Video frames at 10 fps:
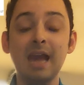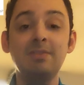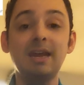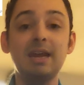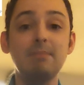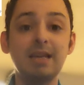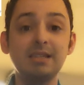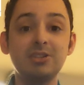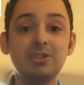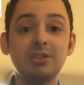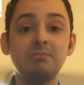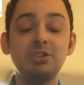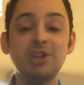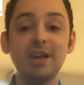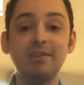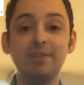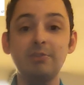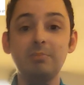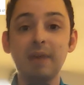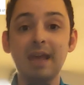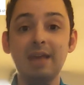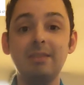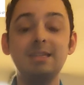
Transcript: and then I messaged them to check if they would pay.